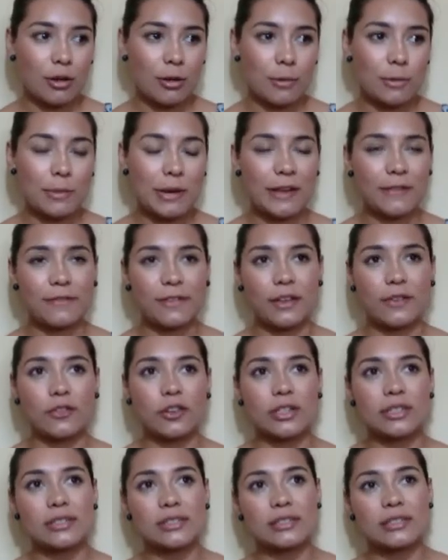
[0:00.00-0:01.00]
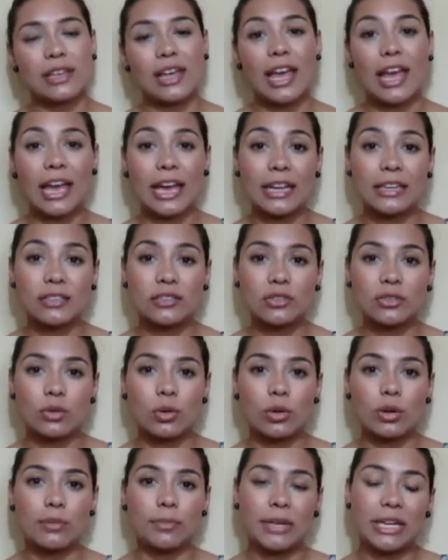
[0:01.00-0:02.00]
my favorites end
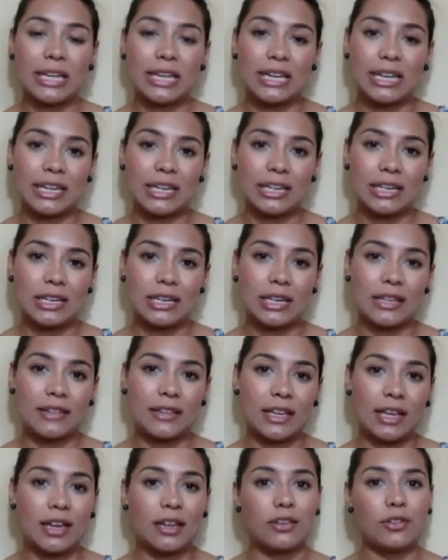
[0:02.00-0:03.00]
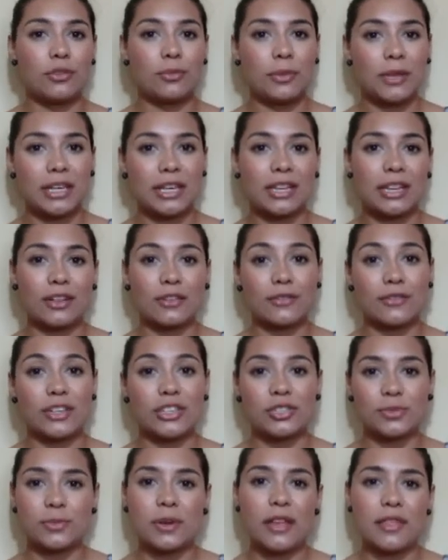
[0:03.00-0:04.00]
or begin at the end or beginning of
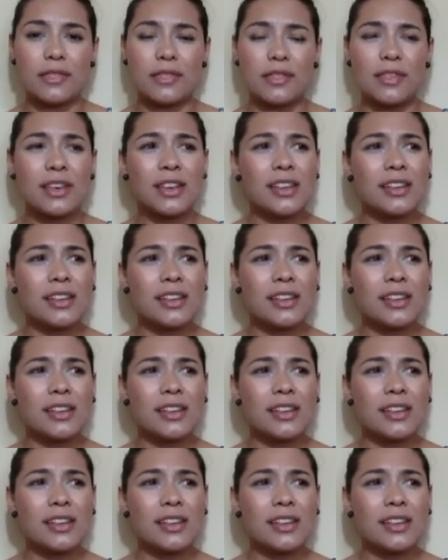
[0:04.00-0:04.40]
each month.